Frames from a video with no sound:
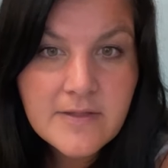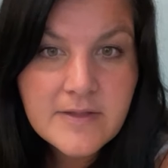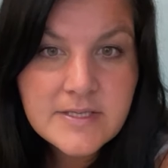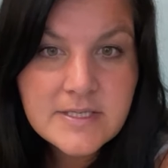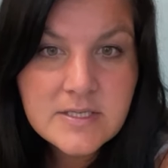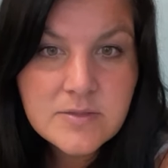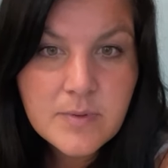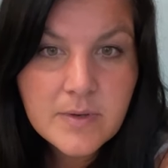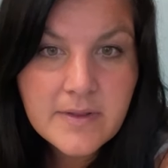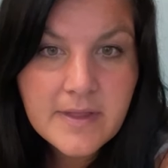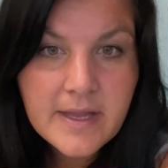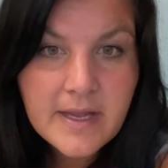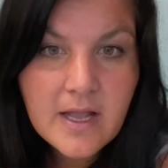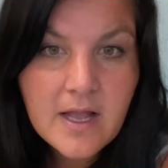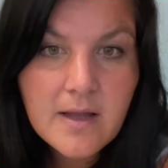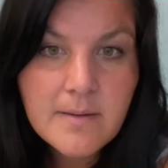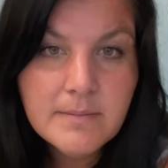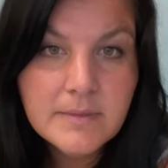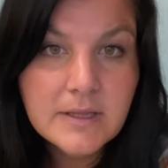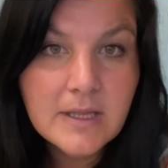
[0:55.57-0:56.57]
This is where they
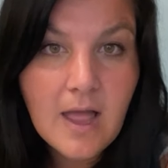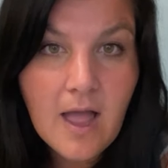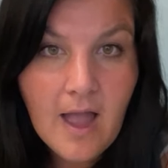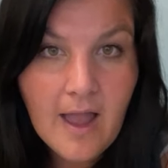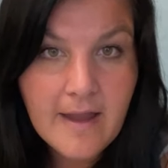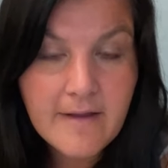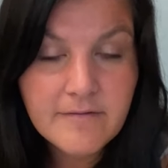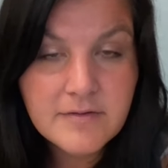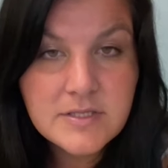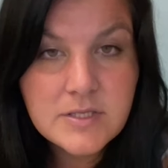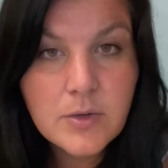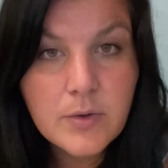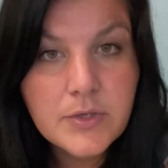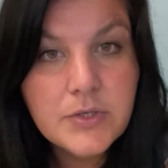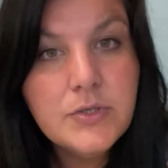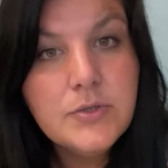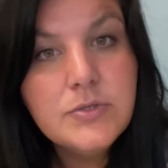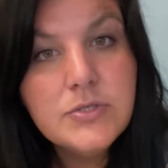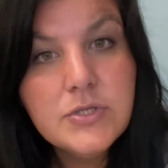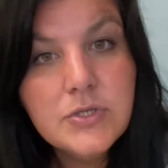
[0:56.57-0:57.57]
come live. So
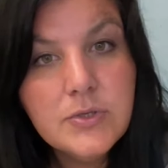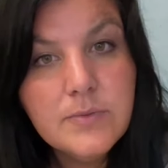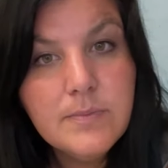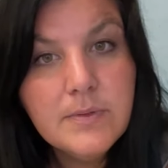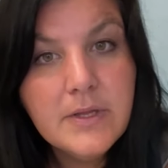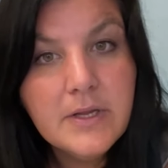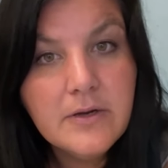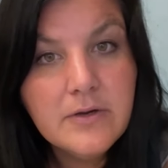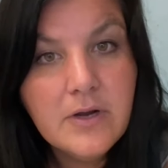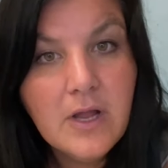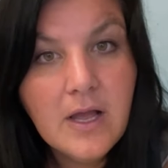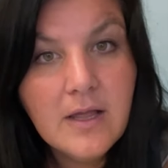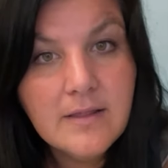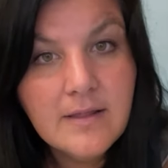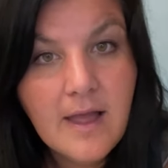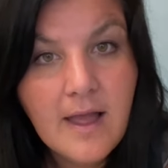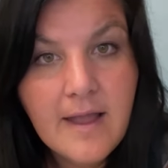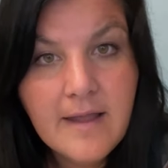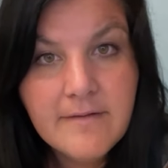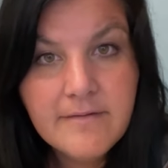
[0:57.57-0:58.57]
on YouTube, they're not
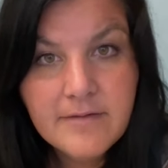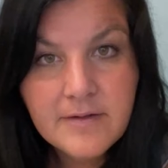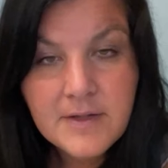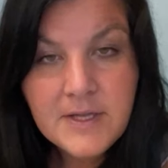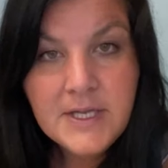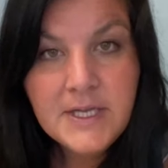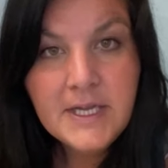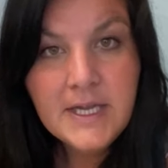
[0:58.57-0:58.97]
live.